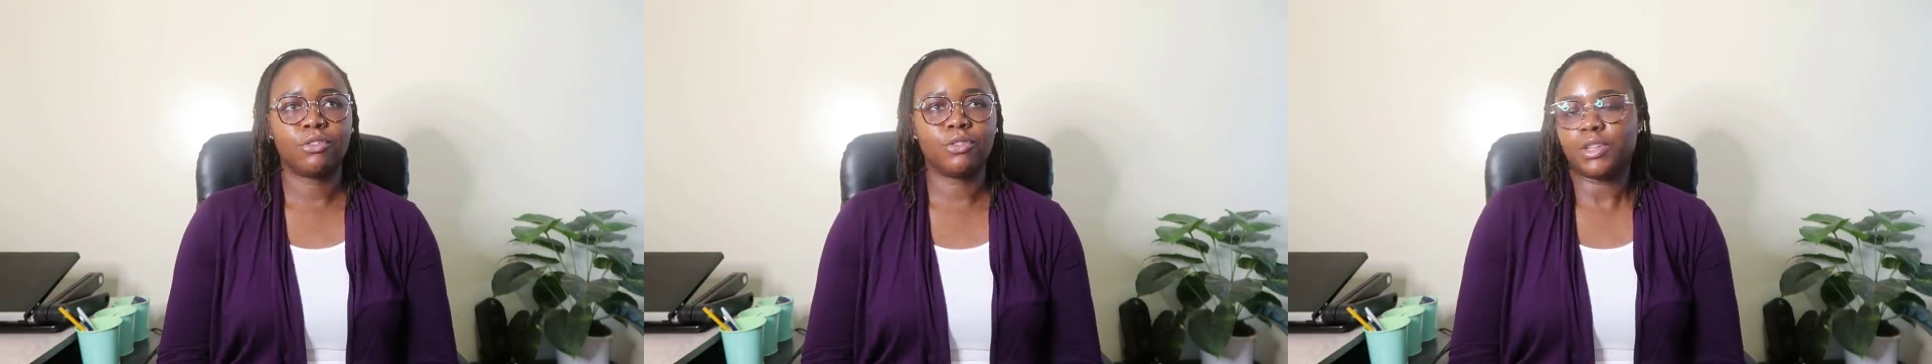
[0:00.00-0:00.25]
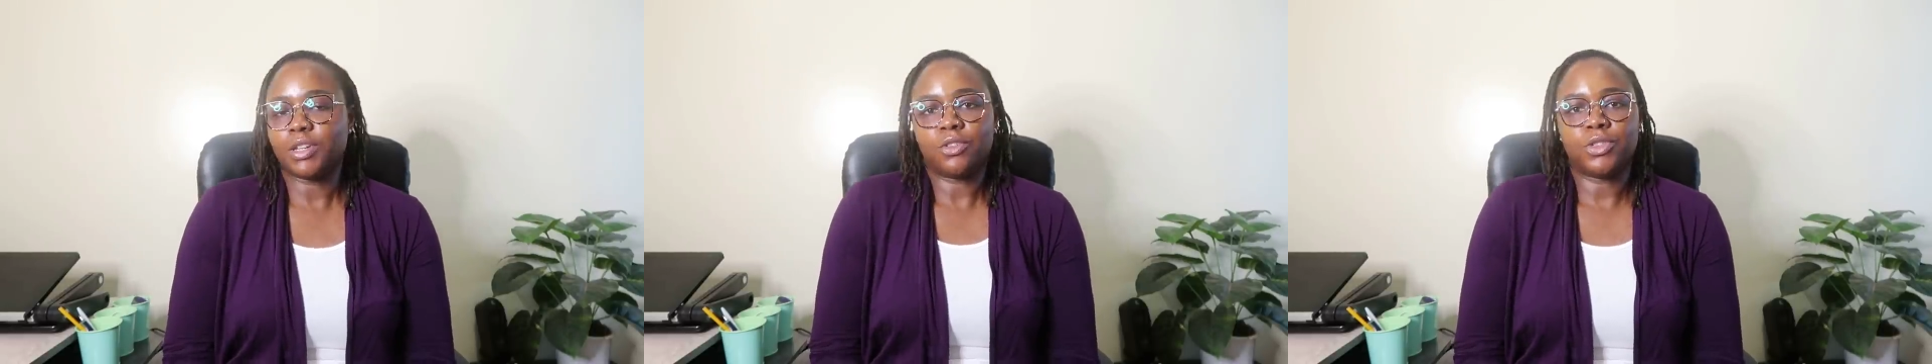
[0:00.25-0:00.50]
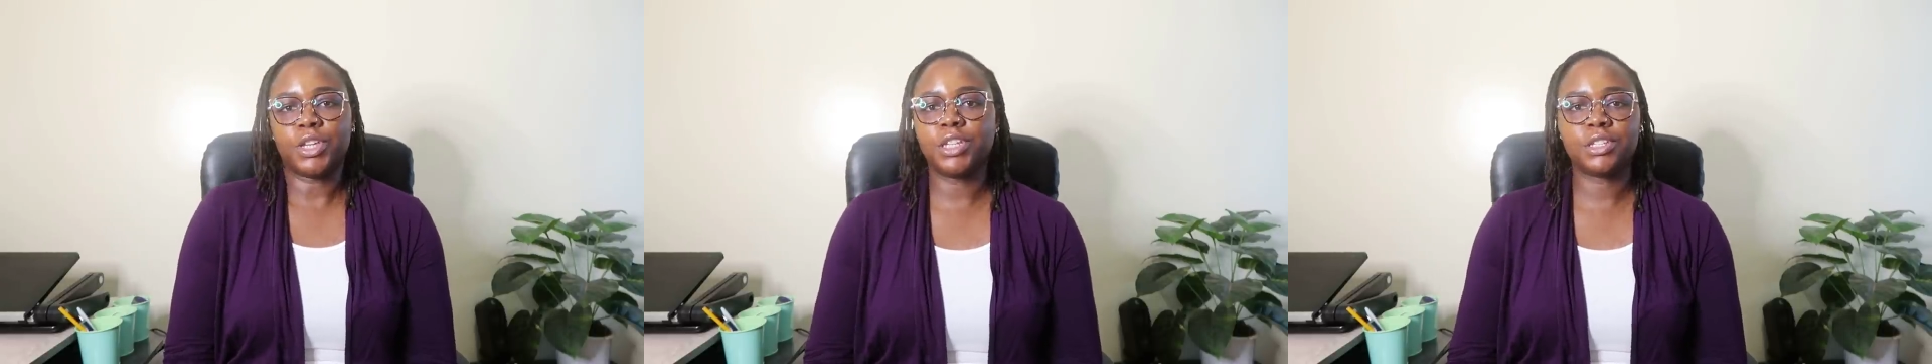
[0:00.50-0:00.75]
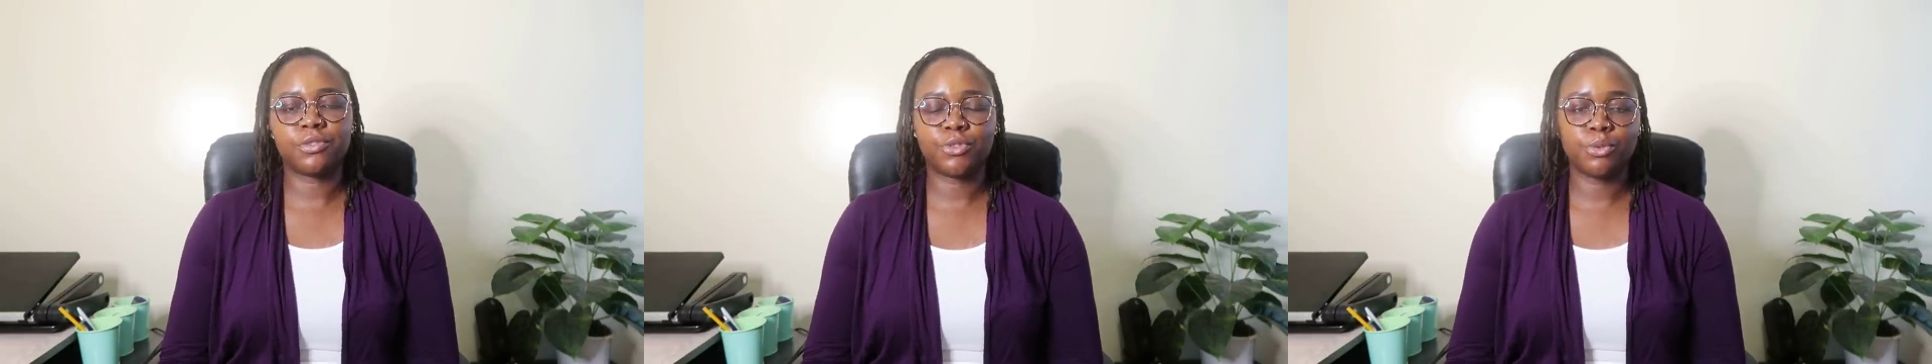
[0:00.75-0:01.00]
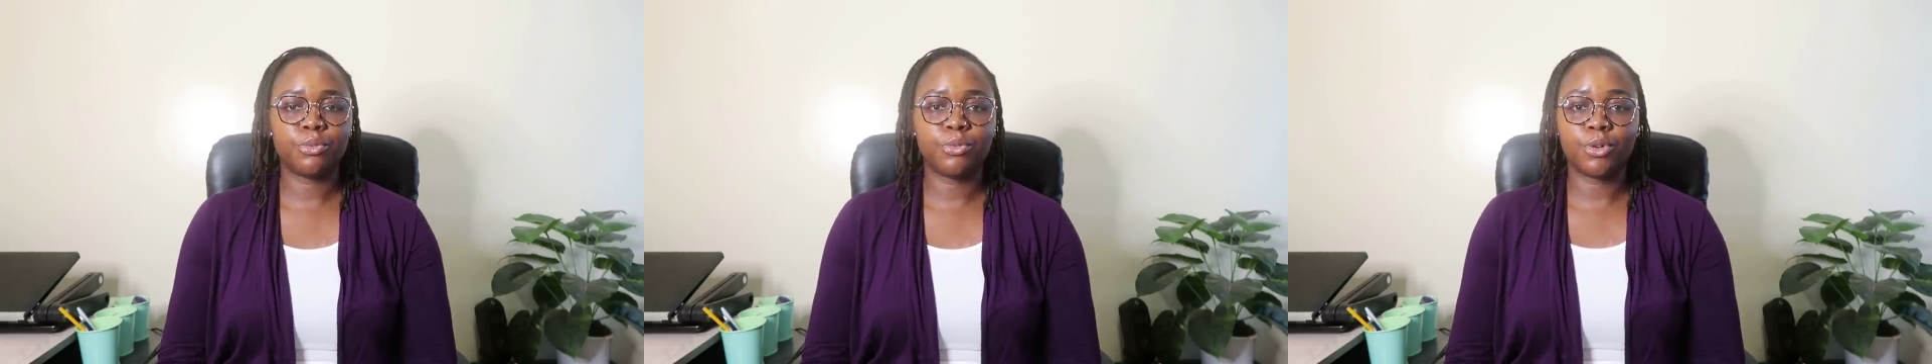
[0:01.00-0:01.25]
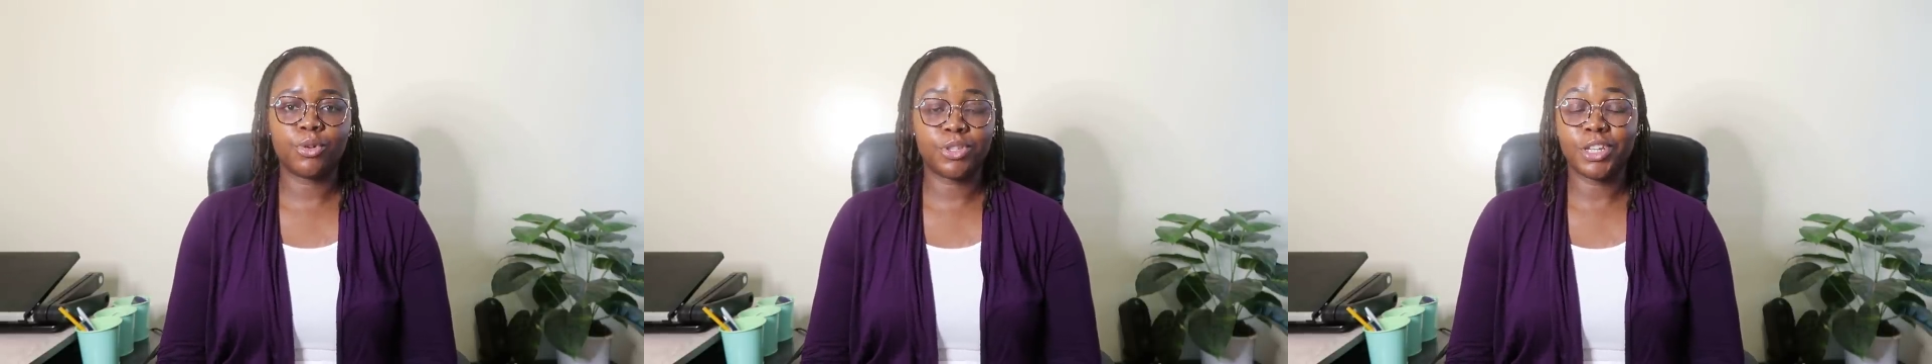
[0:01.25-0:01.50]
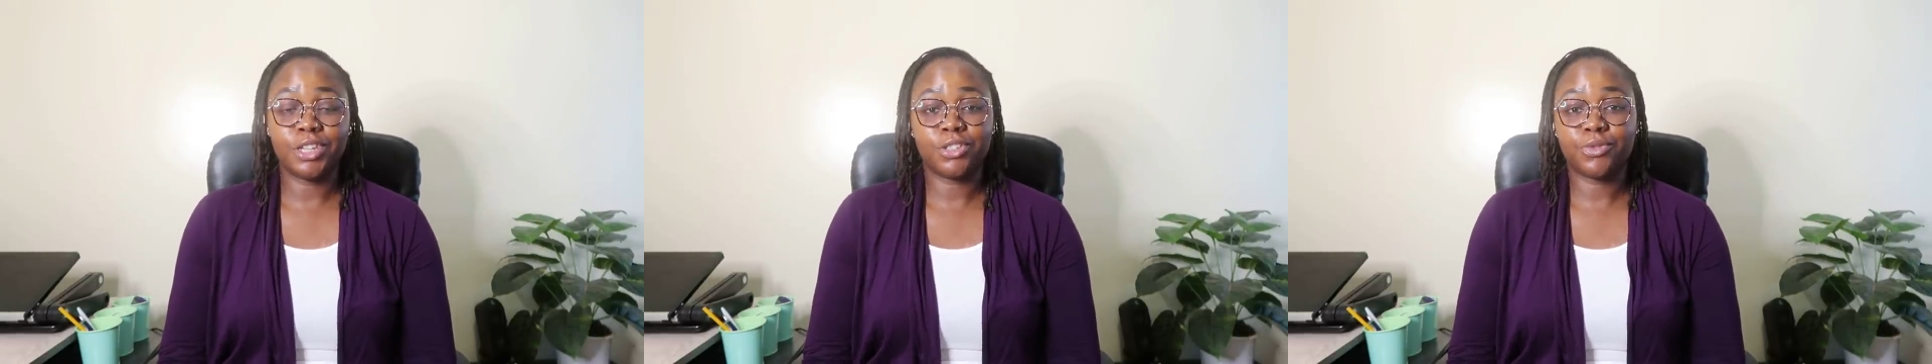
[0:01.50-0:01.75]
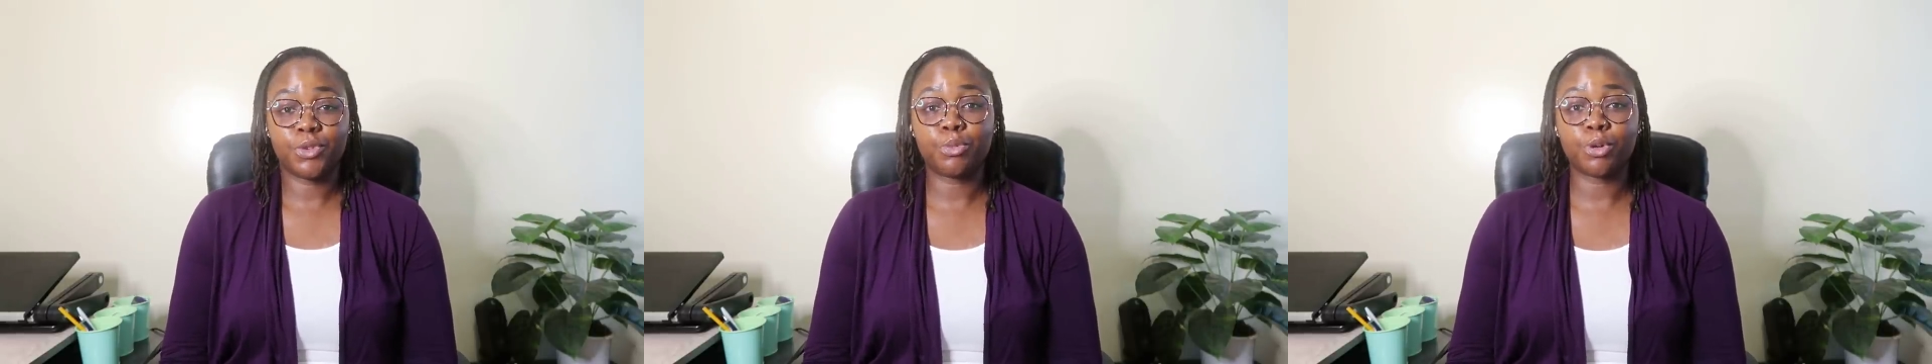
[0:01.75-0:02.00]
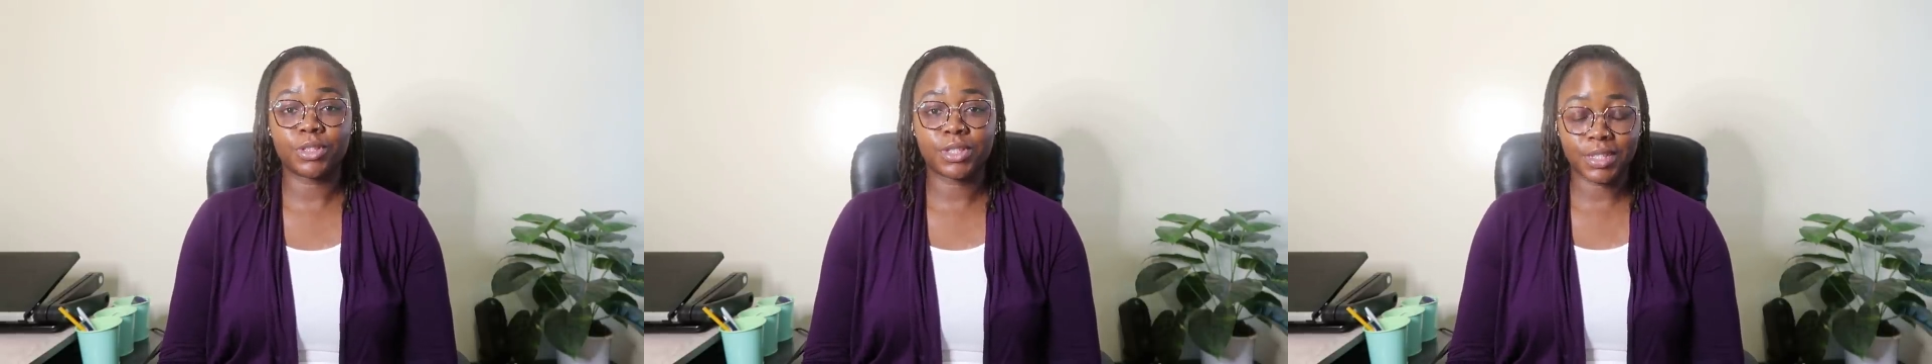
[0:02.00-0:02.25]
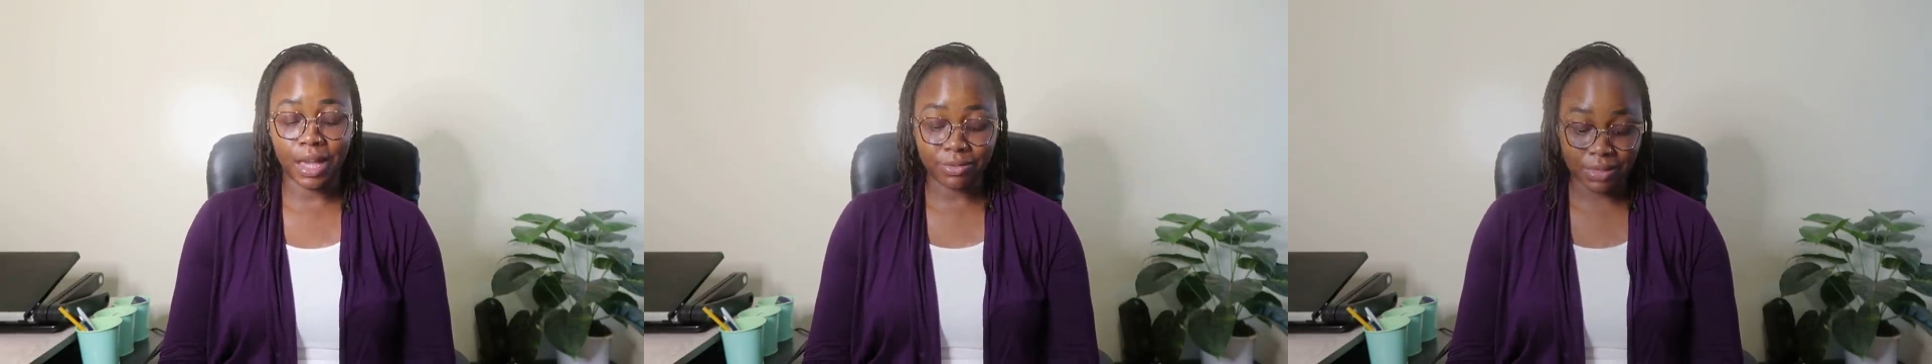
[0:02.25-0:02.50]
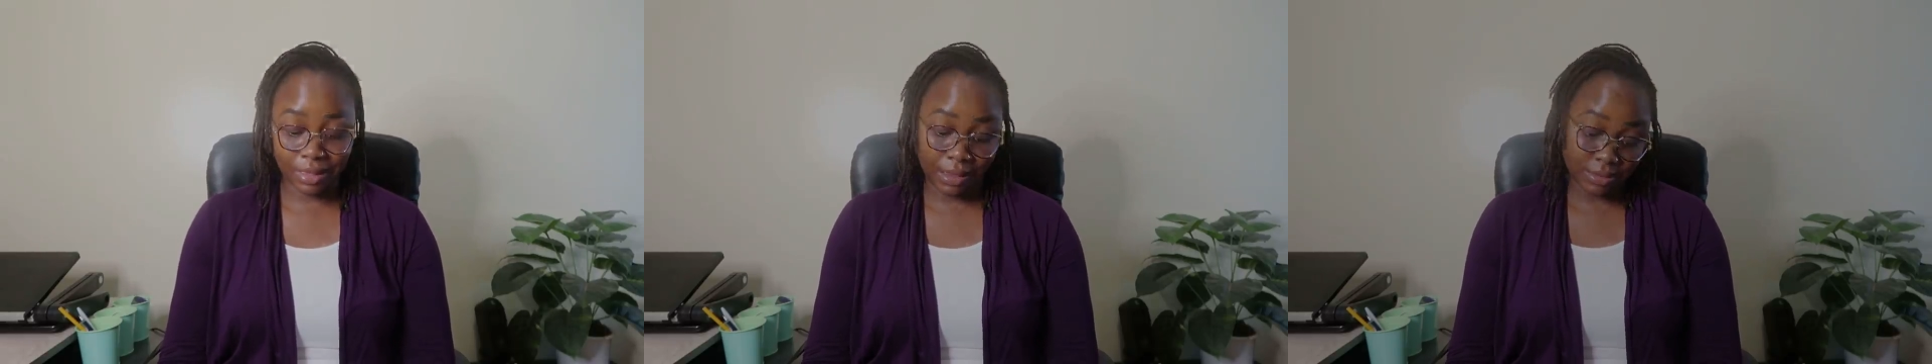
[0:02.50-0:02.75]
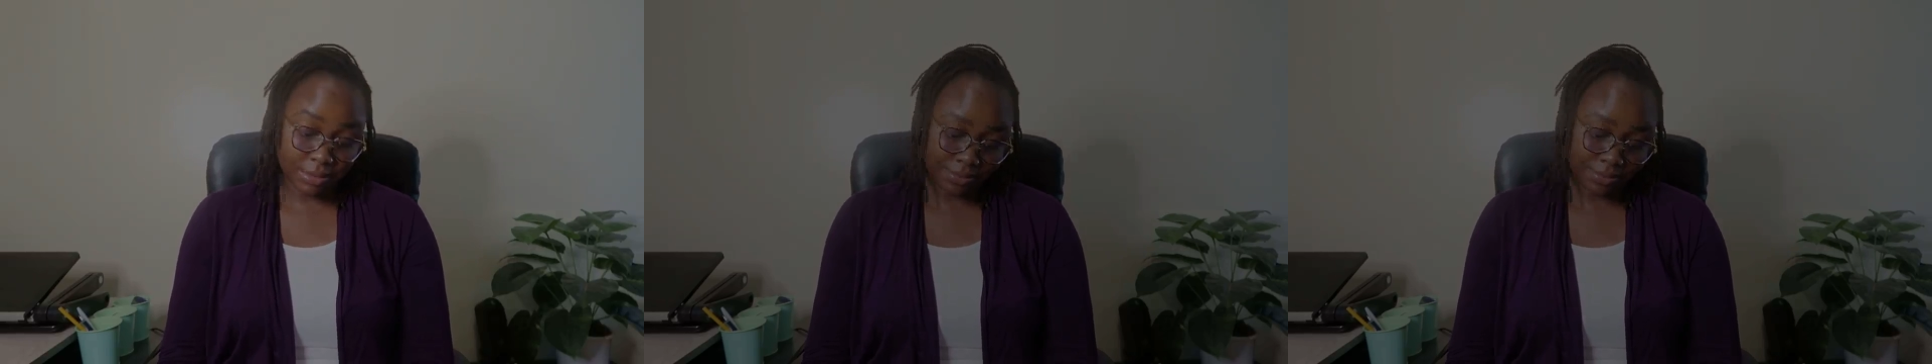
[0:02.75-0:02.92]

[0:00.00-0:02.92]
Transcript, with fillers: on the on the interview on the interview process after that.